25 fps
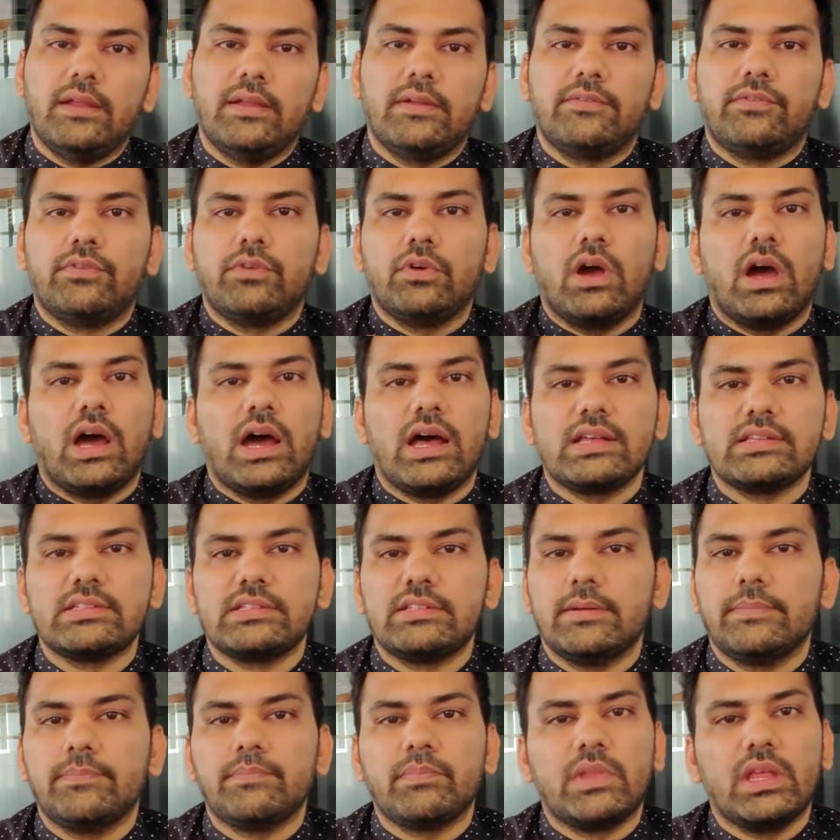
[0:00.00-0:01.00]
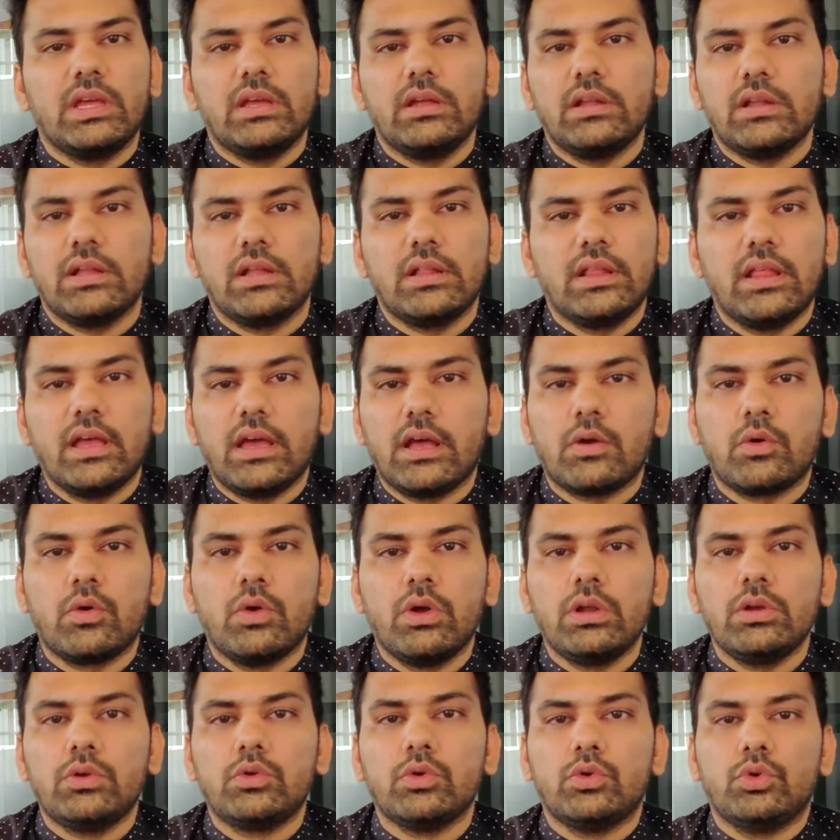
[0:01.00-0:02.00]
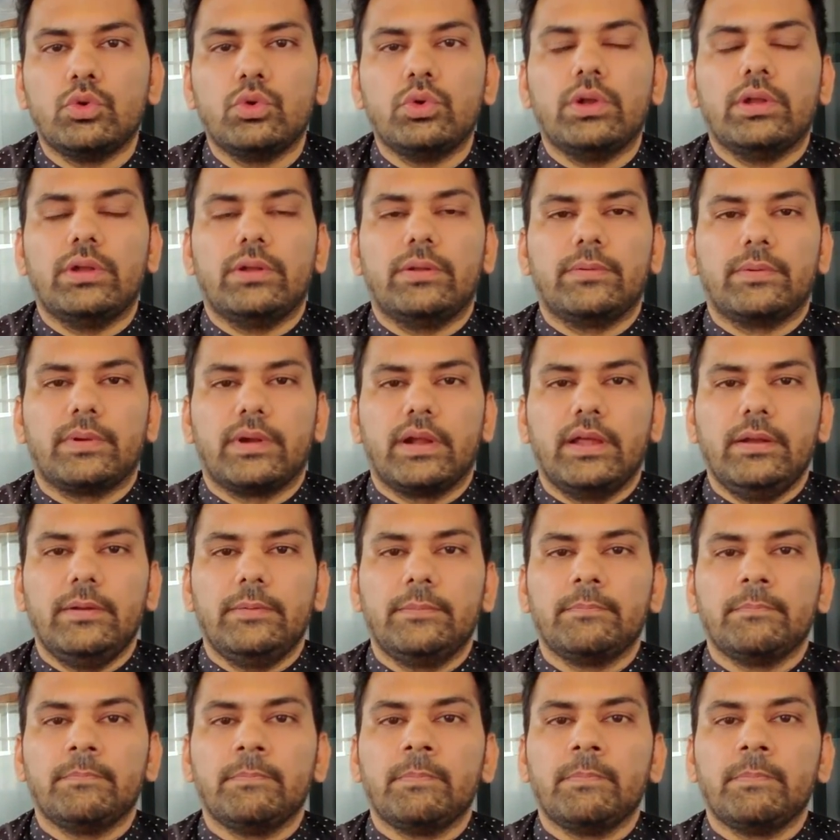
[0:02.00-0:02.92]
if you ask them, they are going to do it, right?